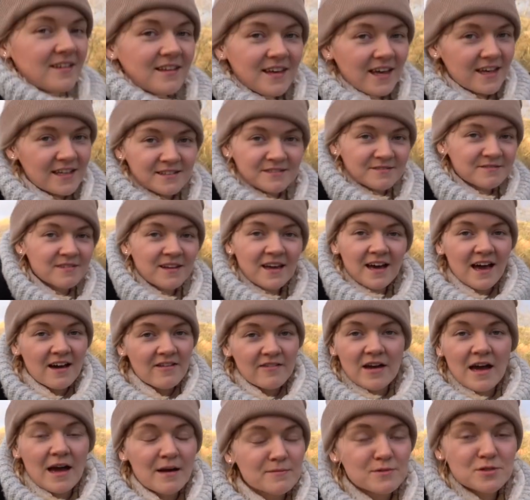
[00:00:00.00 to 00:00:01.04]
Kidding, I have
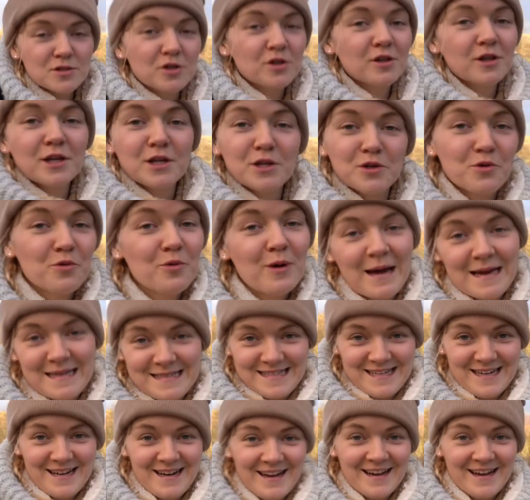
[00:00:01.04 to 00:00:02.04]
absolutely no idea.